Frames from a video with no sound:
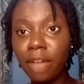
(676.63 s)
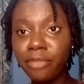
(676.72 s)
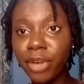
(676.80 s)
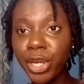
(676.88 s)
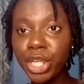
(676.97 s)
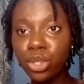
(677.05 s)

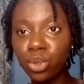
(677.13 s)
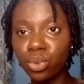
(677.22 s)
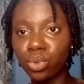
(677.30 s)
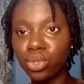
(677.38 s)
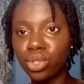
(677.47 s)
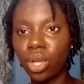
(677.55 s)
very
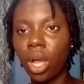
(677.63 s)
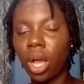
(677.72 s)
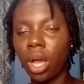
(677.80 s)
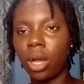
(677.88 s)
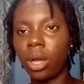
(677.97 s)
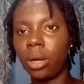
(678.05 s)
good
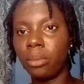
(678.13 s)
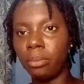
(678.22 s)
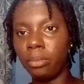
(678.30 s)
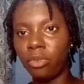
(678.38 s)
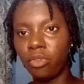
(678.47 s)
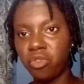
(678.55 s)

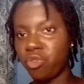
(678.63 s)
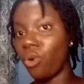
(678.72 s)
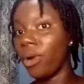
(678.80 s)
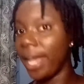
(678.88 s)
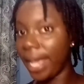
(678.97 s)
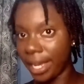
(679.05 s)

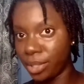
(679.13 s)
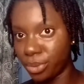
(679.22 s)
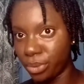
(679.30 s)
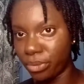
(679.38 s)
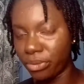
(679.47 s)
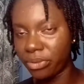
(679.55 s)
for hair
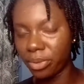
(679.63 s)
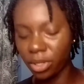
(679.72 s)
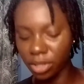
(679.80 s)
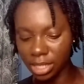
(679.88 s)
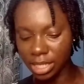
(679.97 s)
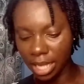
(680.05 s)
growth,
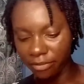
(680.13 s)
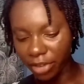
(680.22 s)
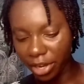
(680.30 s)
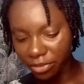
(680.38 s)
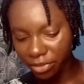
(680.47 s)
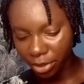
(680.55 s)
because they are
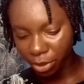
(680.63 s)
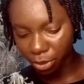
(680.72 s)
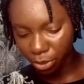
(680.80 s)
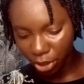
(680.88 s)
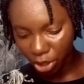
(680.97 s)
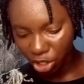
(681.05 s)
very very
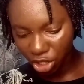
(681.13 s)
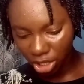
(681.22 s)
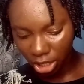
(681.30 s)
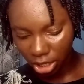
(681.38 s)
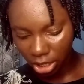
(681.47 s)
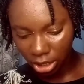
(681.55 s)
rich
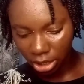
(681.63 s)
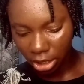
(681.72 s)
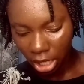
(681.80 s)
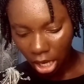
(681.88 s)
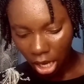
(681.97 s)
in